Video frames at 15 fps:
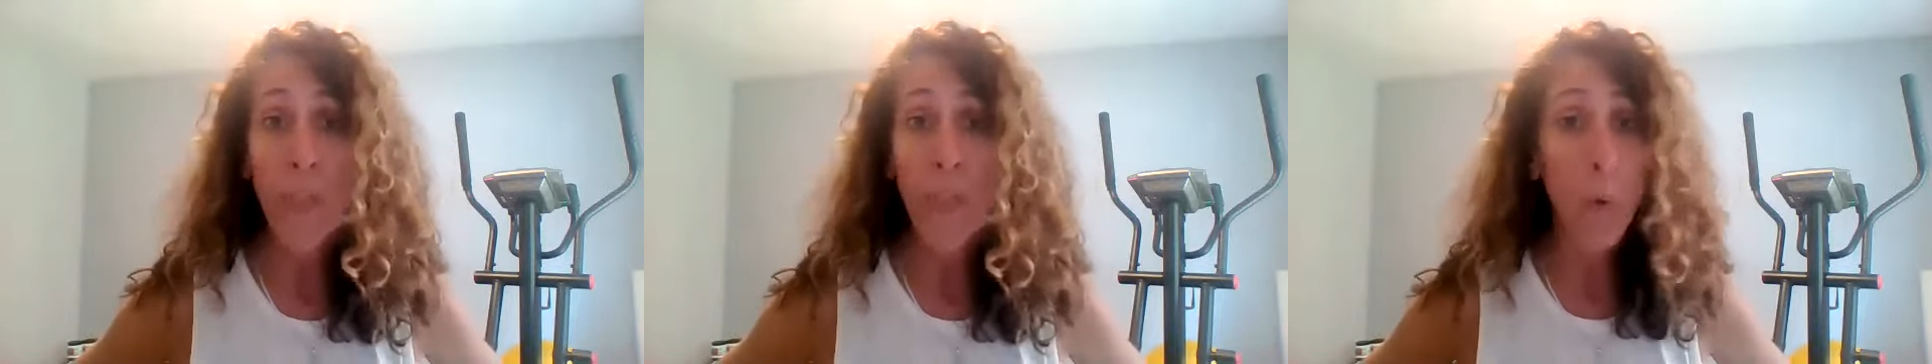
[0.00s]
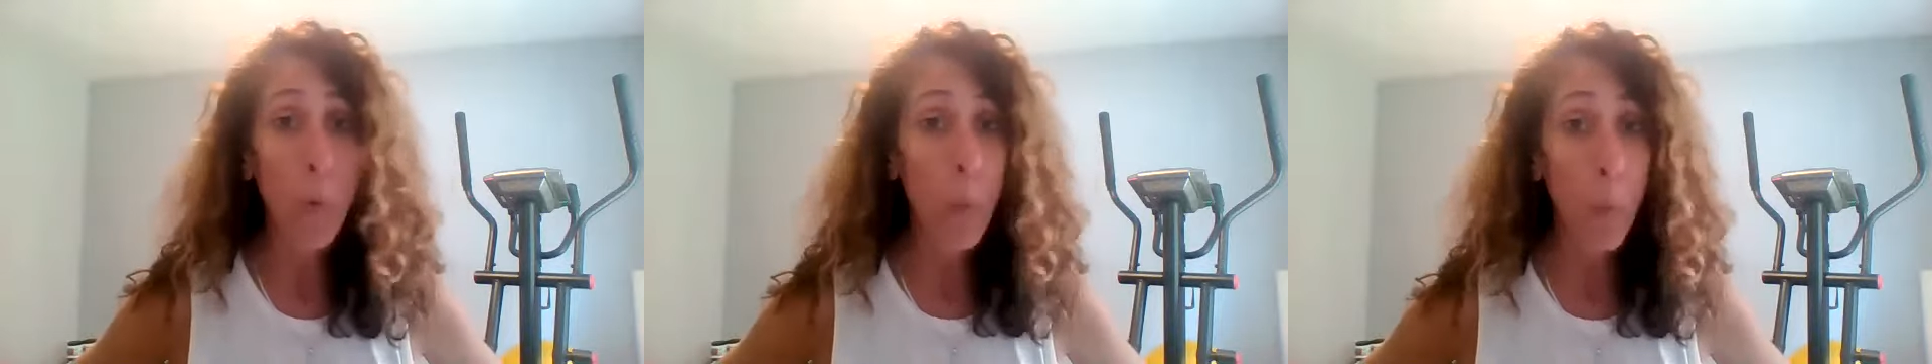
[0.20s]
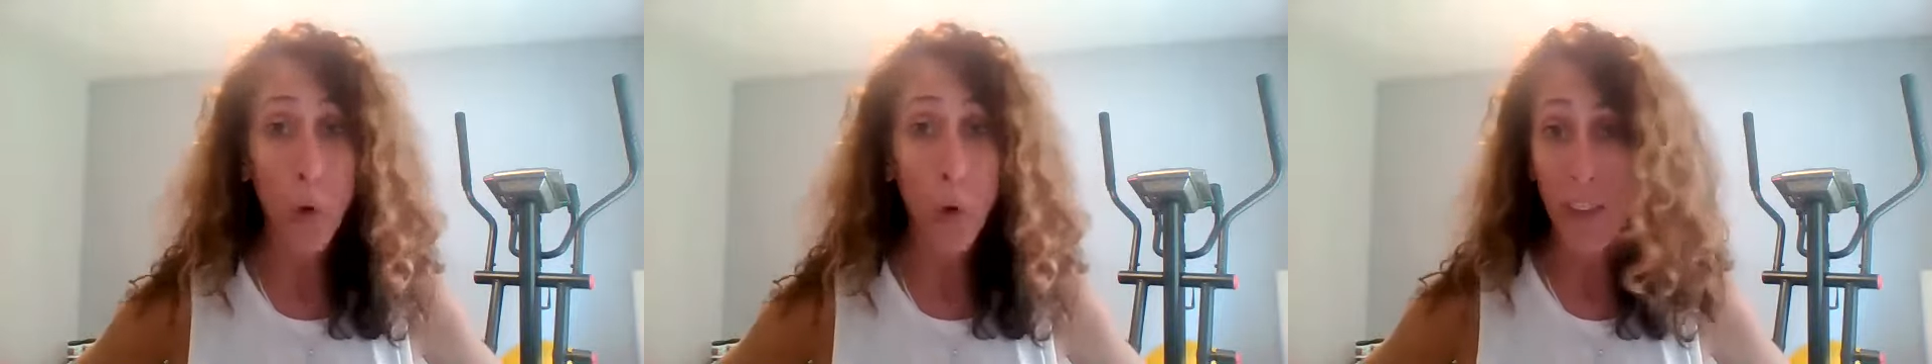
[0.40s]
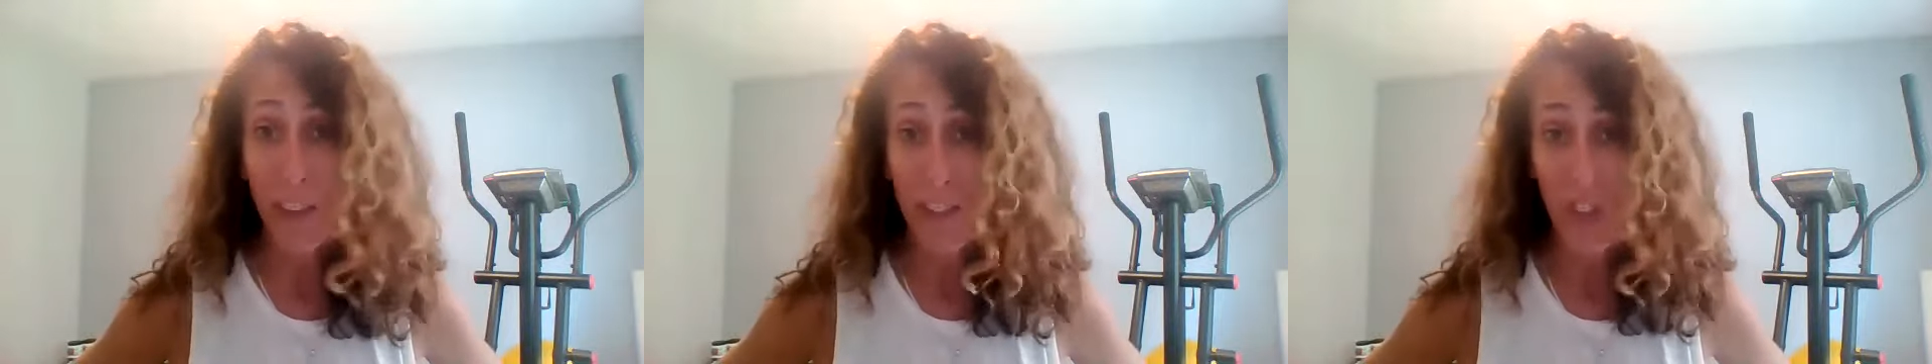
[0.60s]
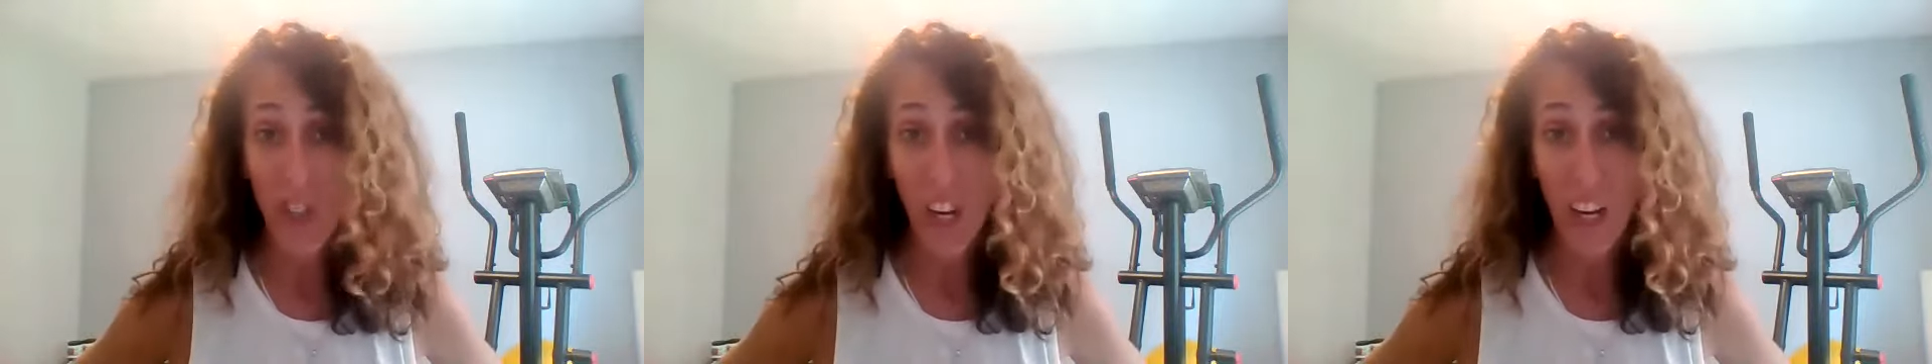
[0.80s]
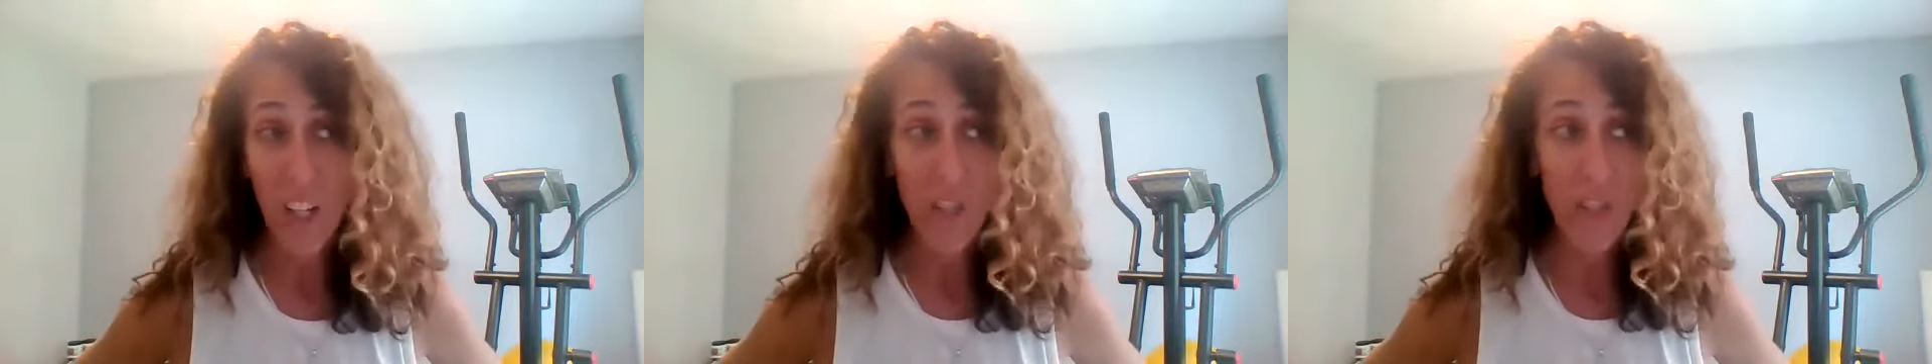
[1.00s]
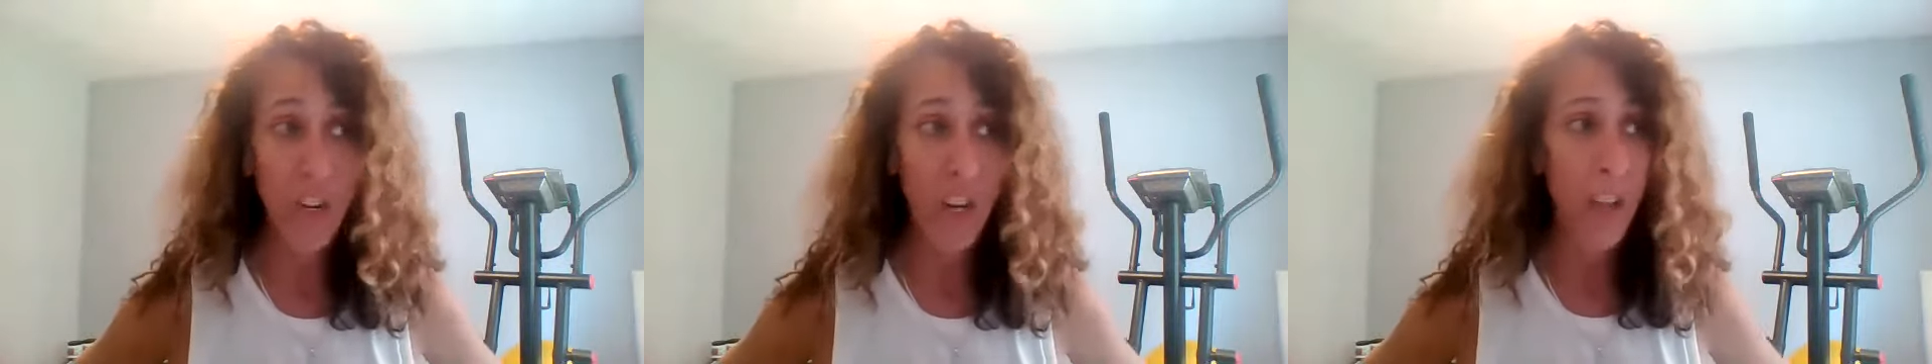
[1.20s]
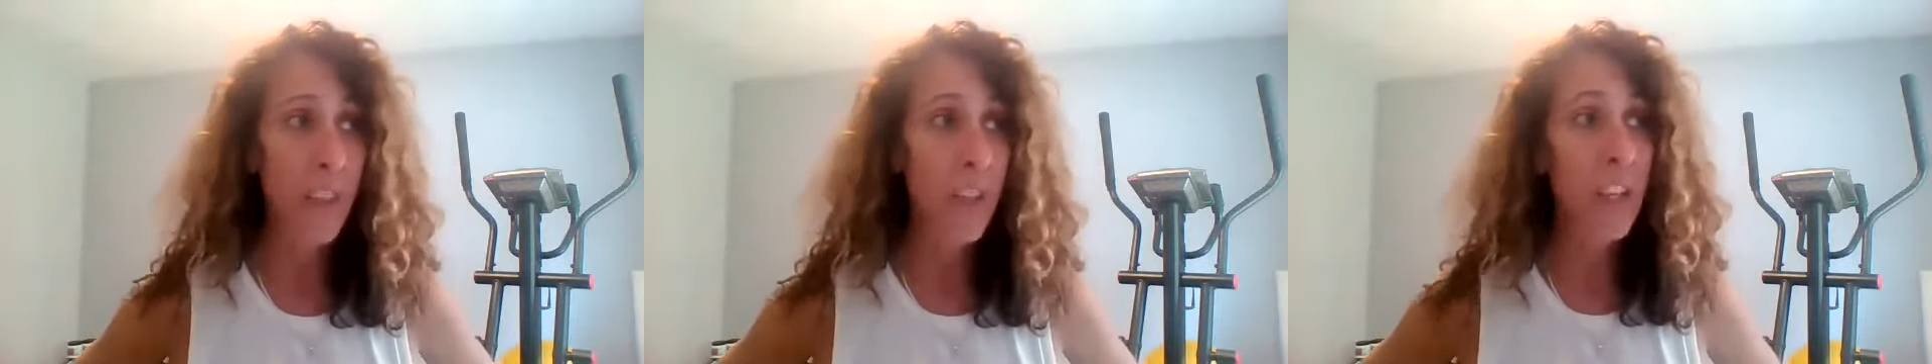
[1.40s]
The world has
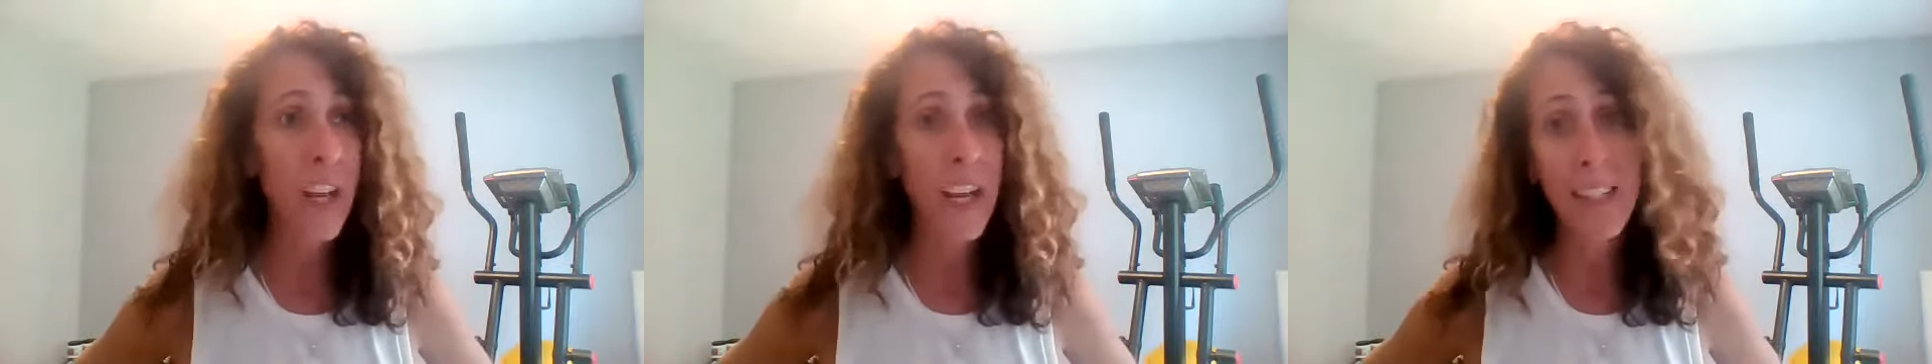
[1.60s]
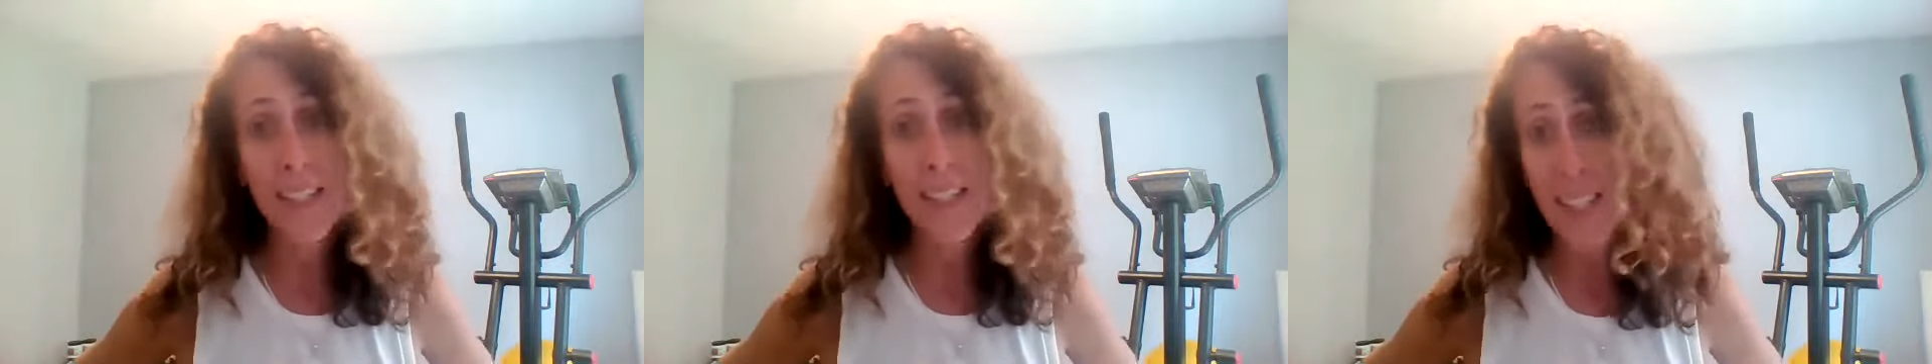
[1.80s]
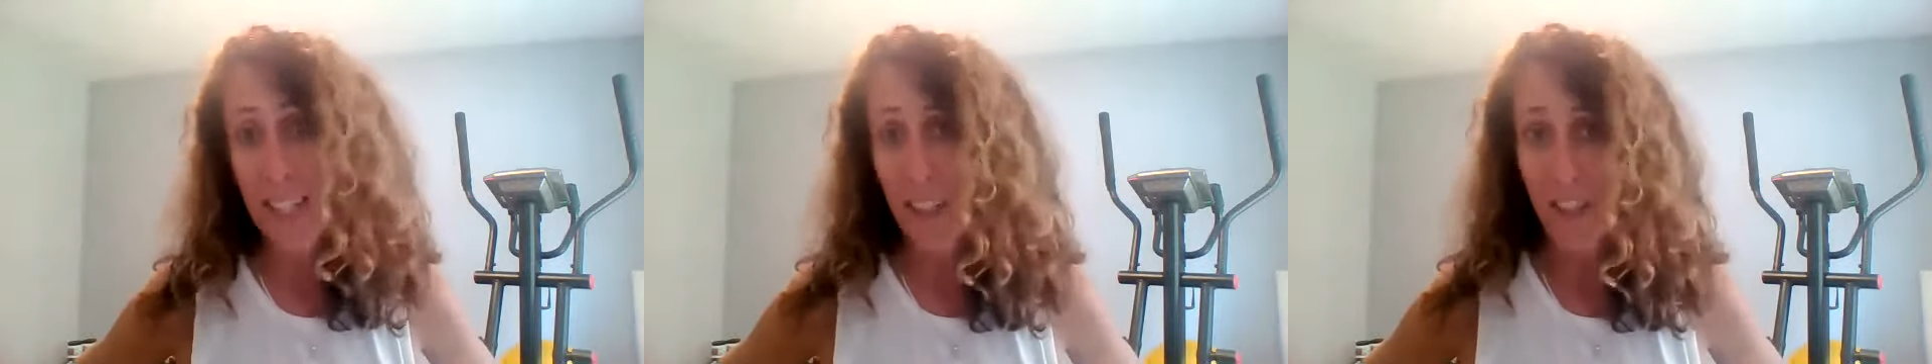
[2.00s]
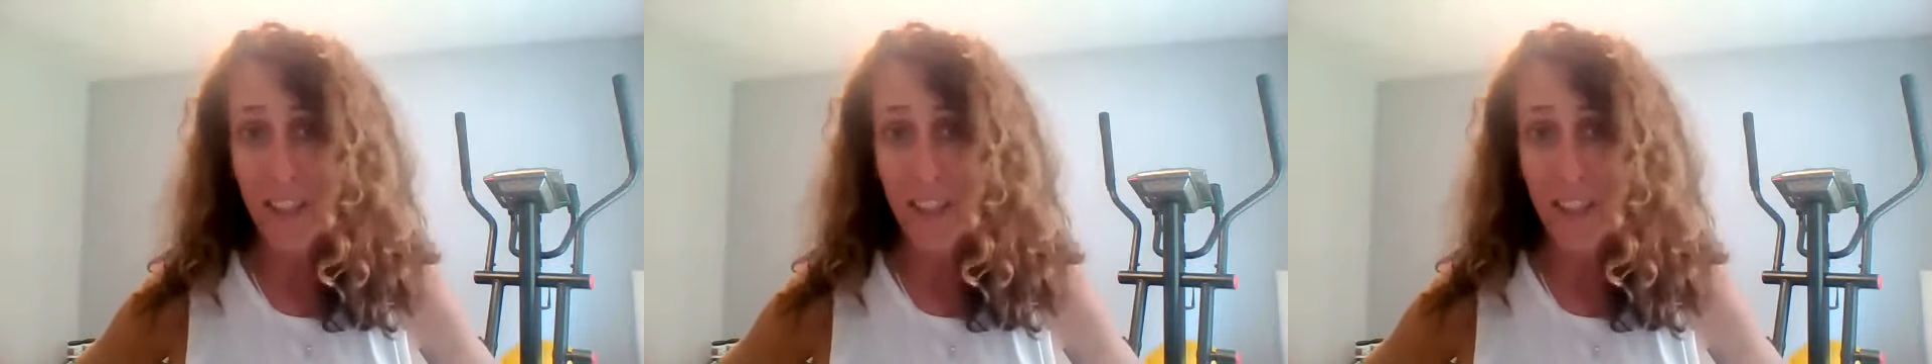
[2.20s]
changed. The United States